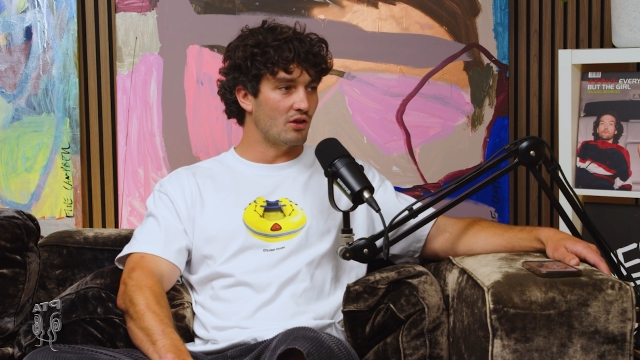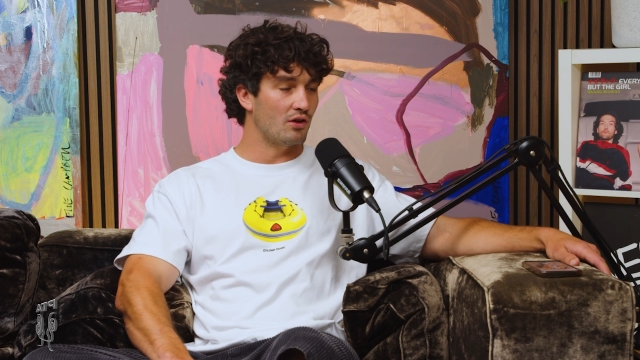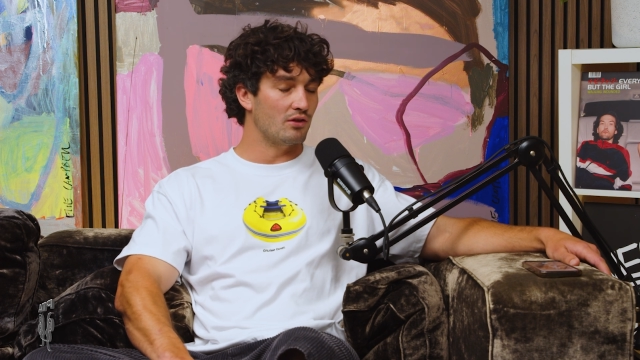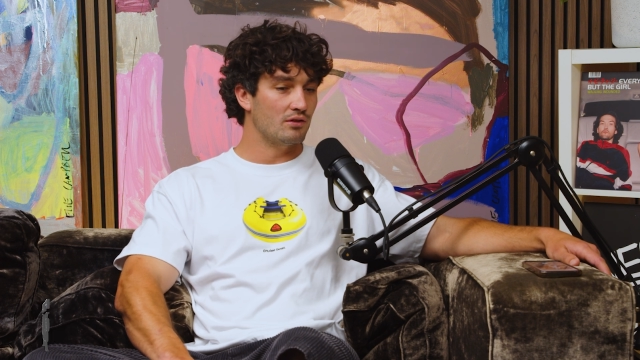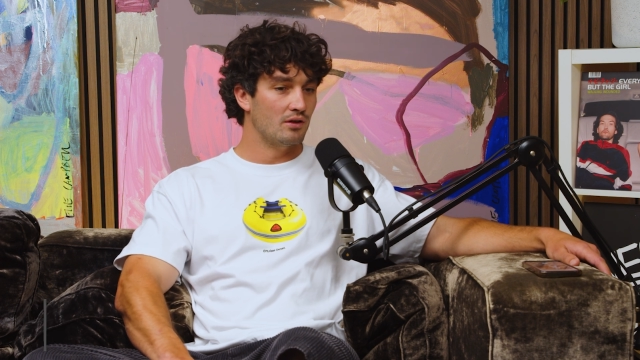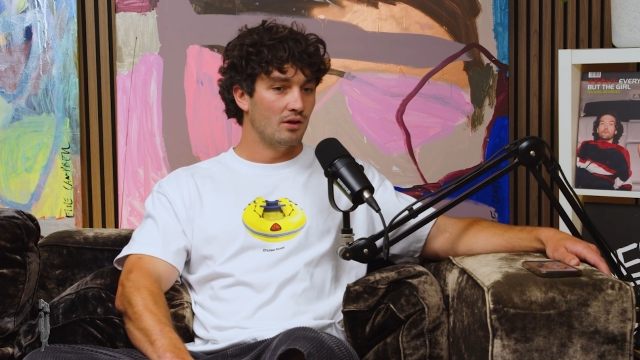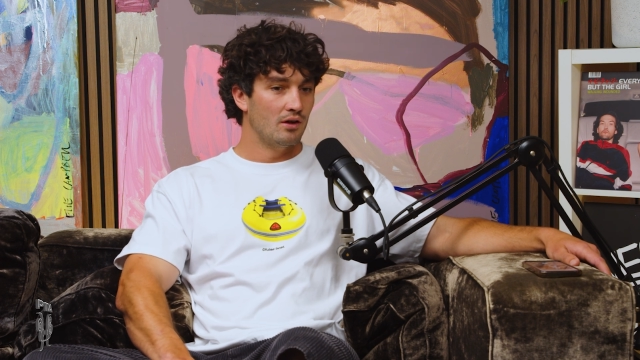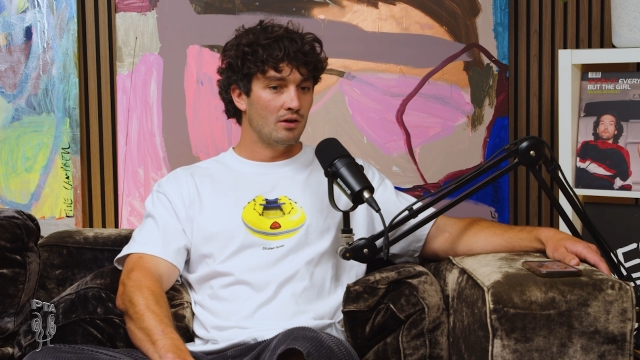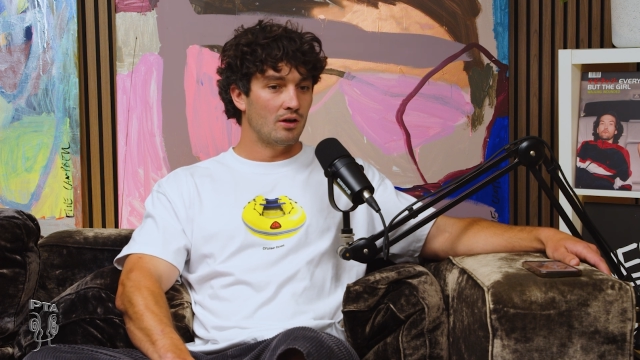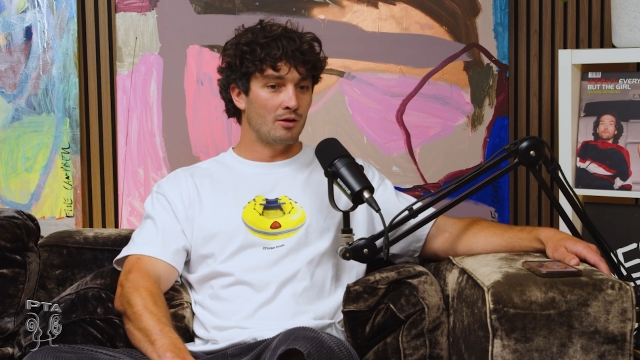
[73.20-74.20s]
Even though
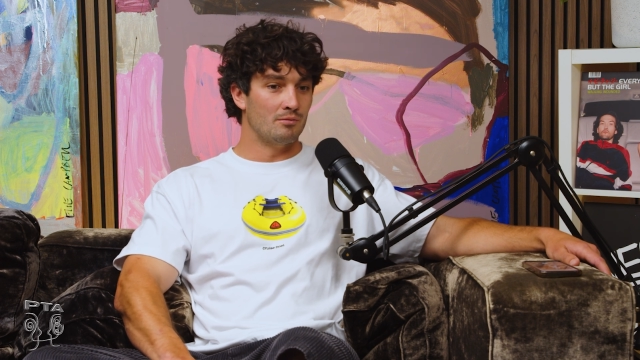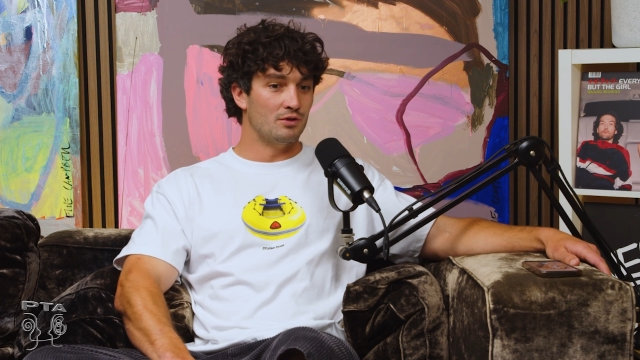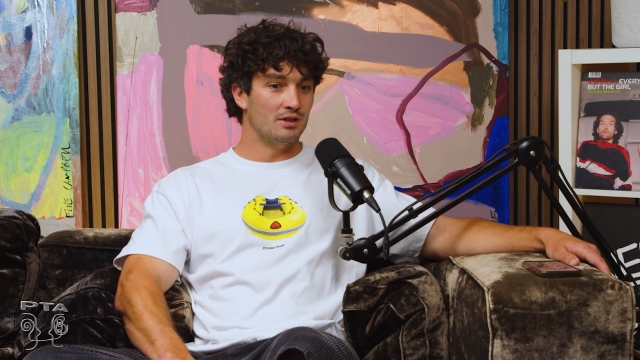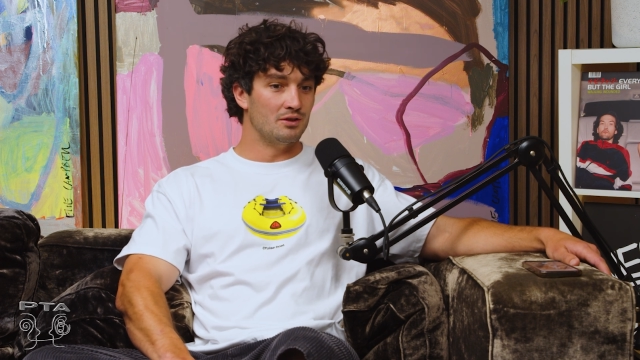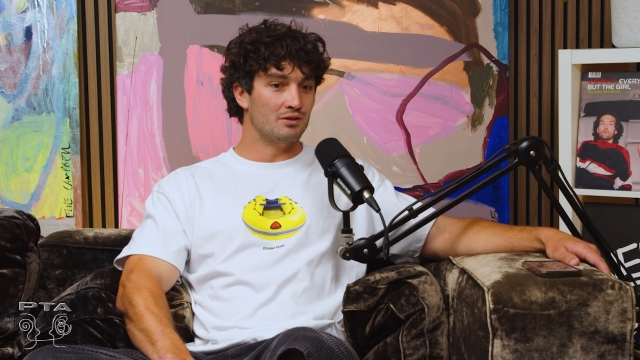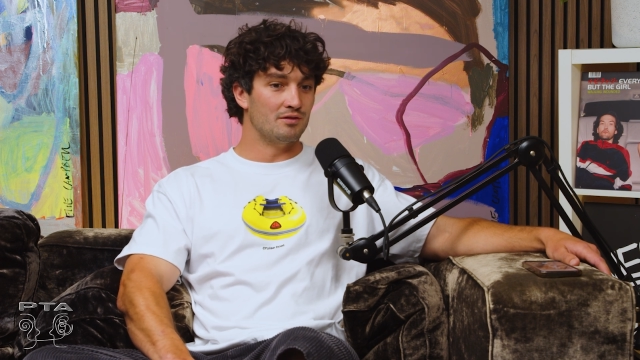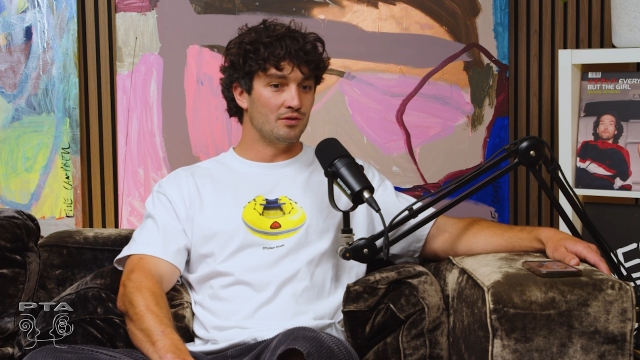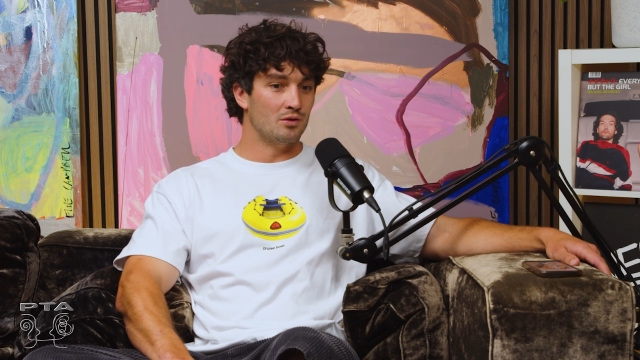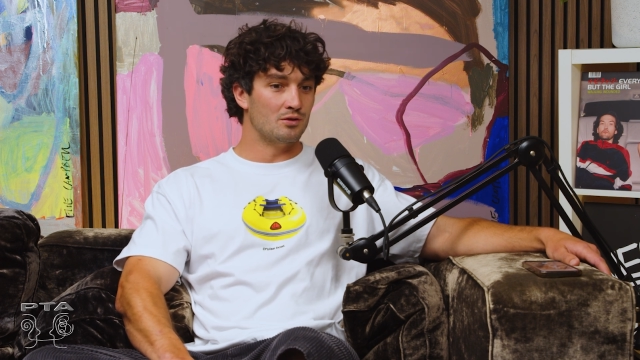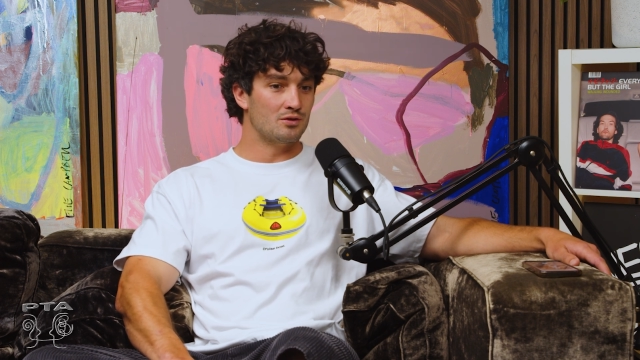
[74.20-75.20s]
I'm really looking
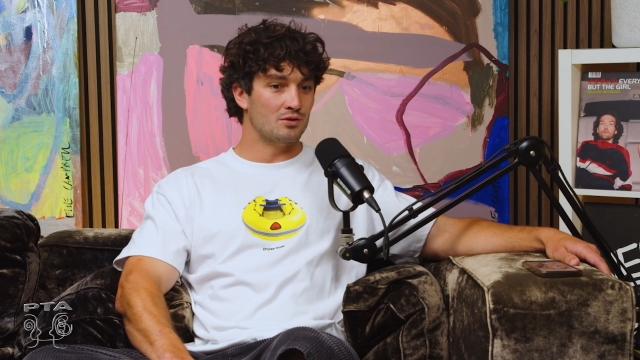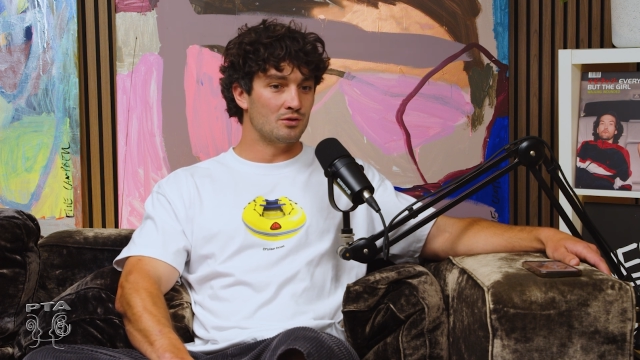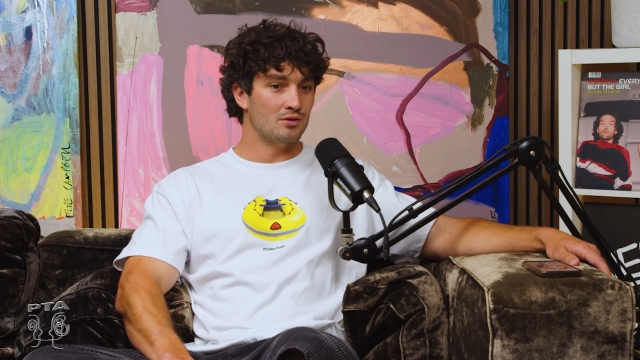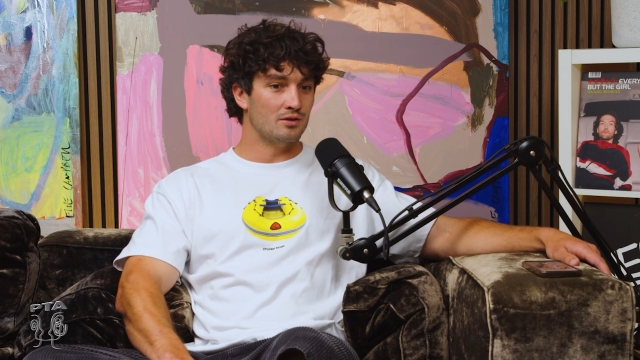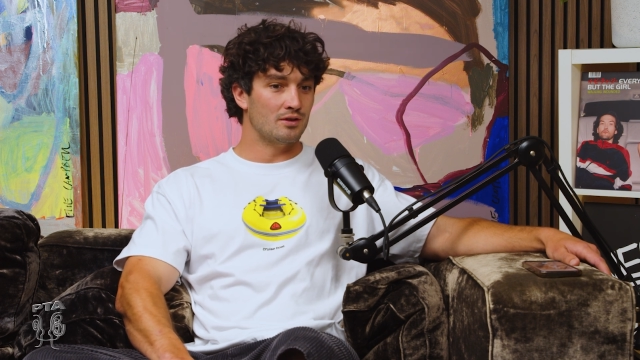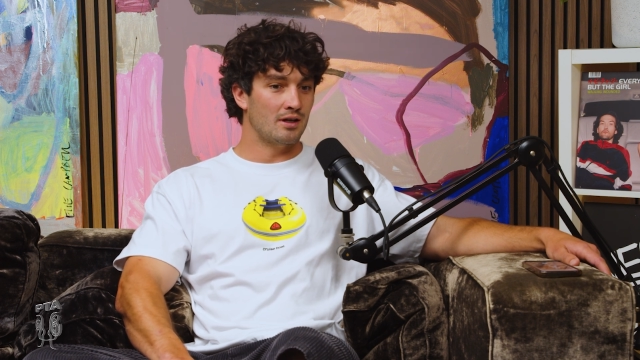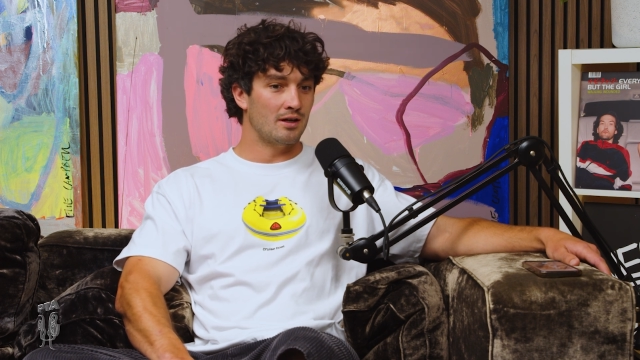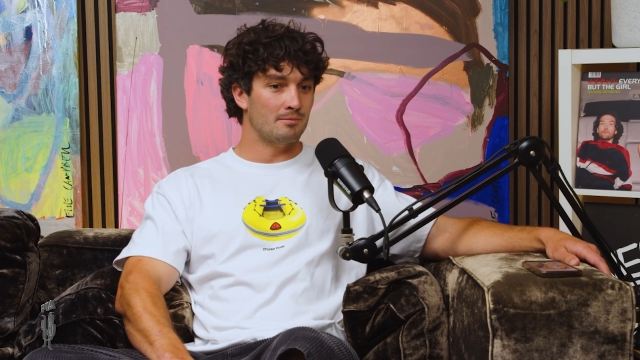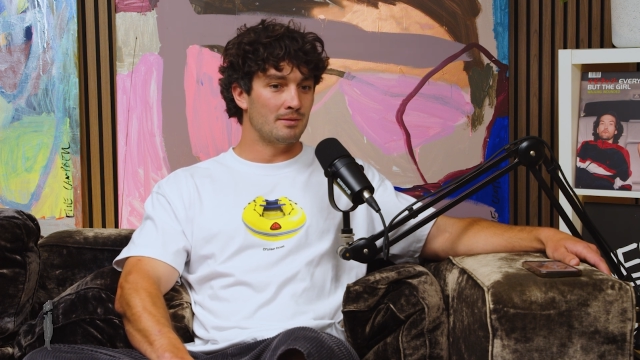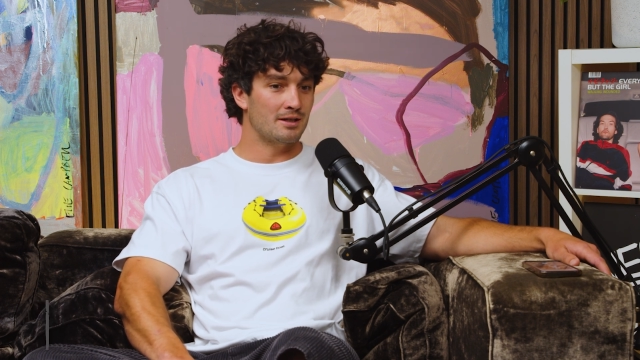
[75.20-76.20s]
forward to
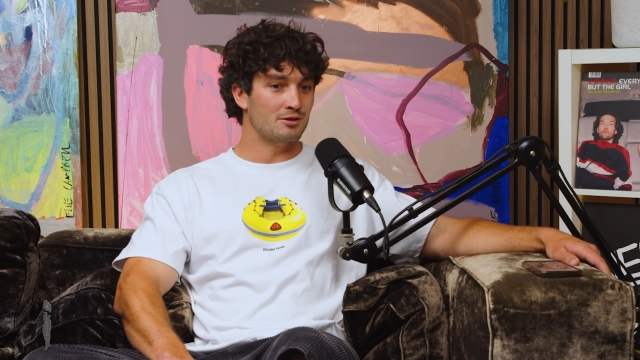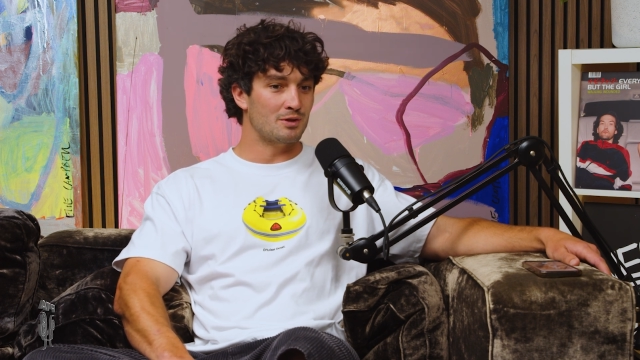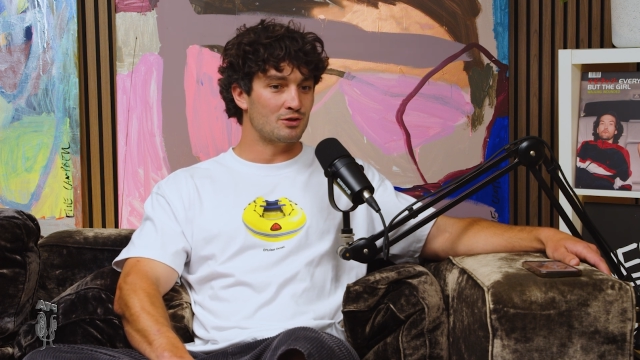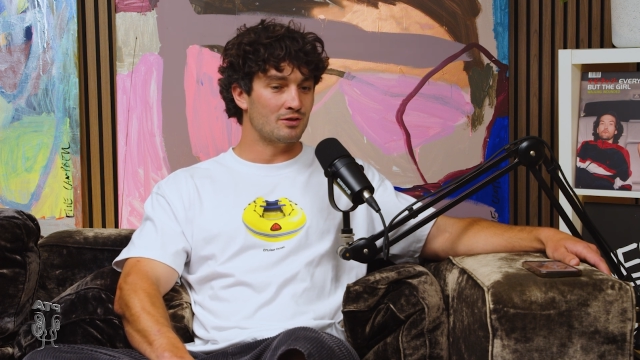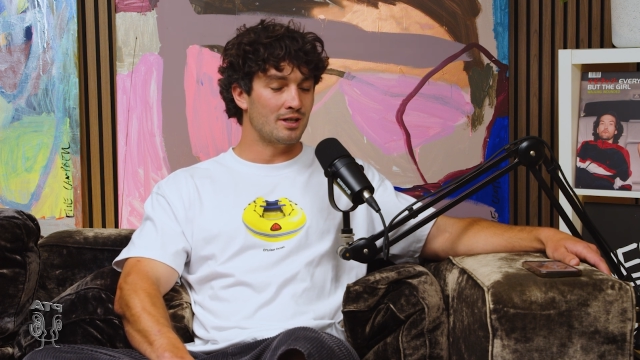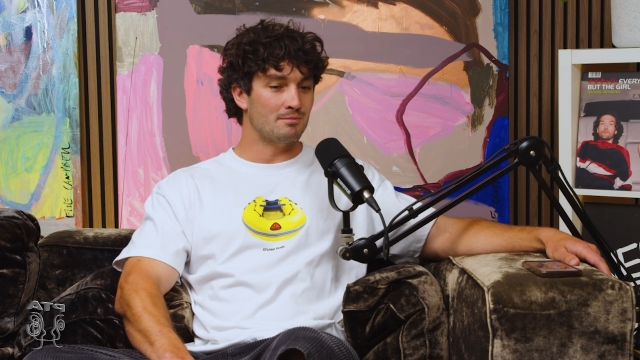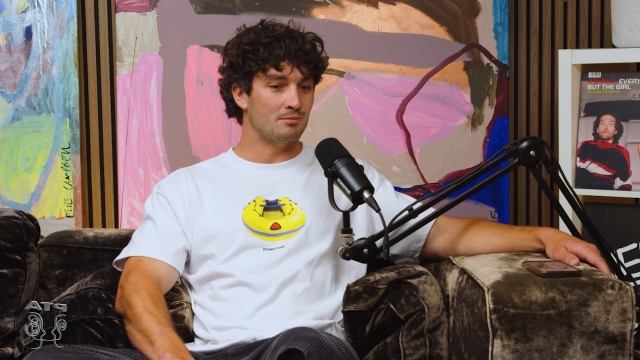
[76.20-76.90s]
our special ep,